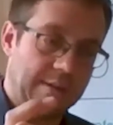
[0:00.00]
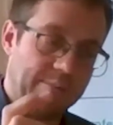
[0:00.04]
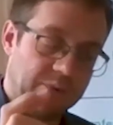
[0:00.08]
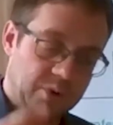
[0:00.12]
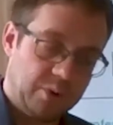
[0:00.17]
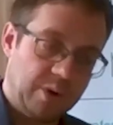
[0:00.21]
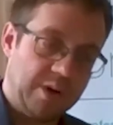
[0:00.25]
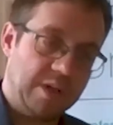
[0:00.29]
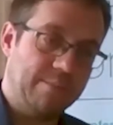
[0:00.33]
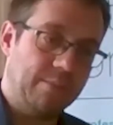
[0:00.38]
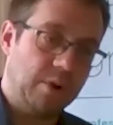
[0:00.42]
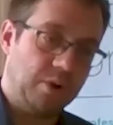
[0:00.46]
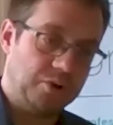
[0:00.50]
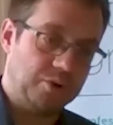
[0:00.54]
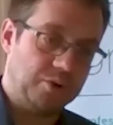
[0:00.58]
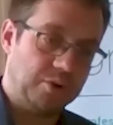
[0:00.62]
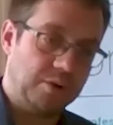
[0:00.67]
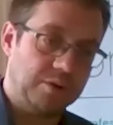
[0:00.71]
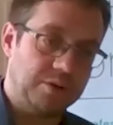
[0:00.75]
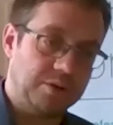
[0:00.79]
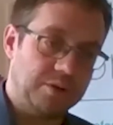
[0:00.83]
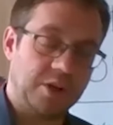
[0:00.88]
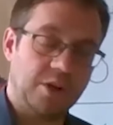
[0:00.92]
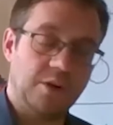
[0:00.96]

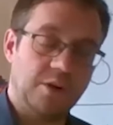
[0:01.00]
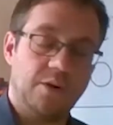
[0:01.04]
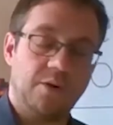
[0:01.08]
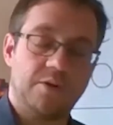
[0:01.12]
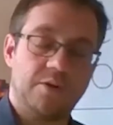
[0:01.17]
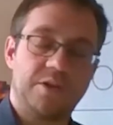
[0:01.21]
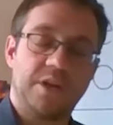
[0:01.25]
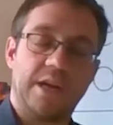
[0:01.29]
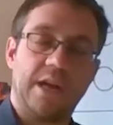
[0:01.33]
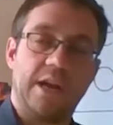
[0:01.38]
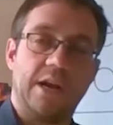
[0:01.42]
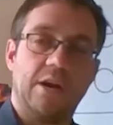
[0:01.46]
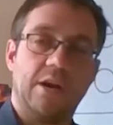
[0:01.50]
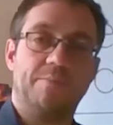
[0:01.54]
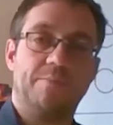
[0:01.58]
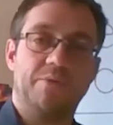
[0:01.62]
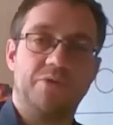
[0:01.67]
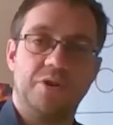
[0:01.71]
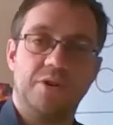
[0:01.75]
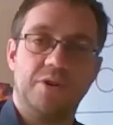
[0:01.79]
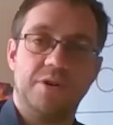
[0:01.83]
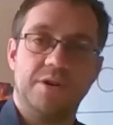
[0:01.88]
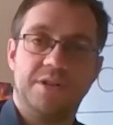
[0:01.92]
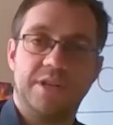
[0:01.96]
modules, you'll also get an
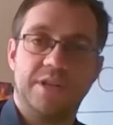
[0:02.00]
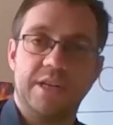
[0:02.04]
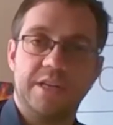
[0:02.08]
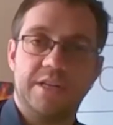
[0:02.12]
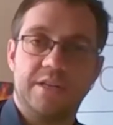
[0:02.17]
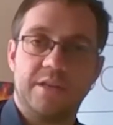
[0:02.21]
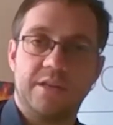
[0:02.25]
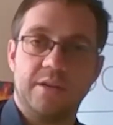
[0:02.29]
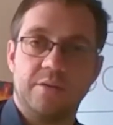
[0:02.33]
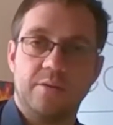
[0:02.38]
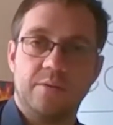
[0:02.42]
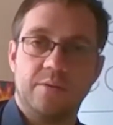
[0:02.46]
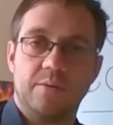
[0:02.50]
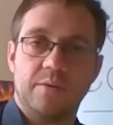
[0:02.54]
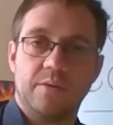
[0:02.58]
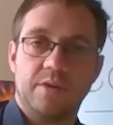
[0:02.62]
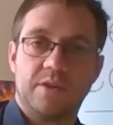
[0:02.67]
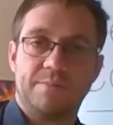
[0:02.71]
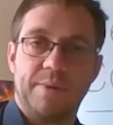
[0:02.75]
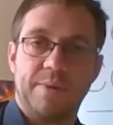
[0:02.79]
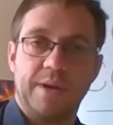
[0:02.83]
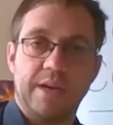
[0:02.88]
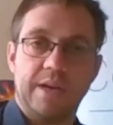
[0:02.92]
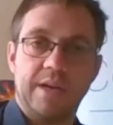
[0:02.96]
opportunity to
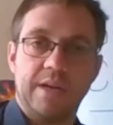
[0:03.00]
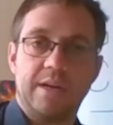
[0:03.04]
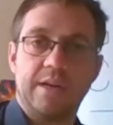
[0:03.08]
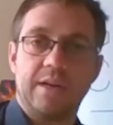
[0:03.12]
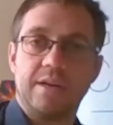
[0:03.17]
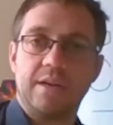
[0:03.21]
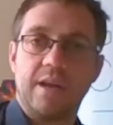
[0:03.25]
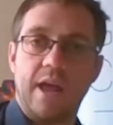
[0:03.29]
speak,